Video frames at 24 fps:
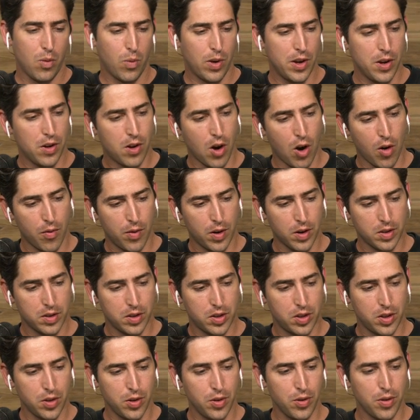when you go over
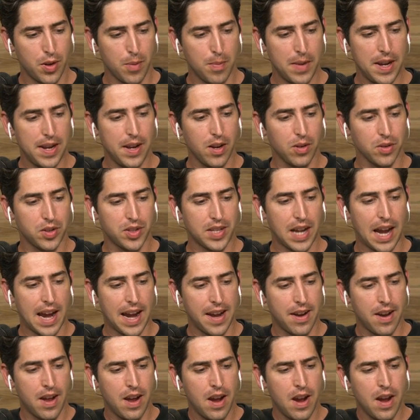to the medial
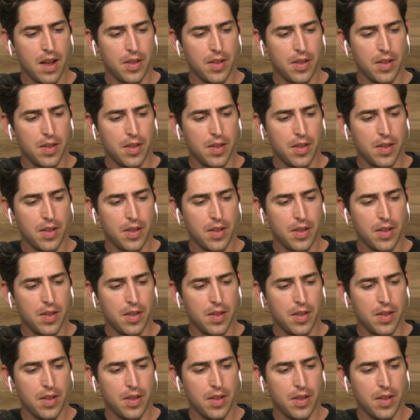side,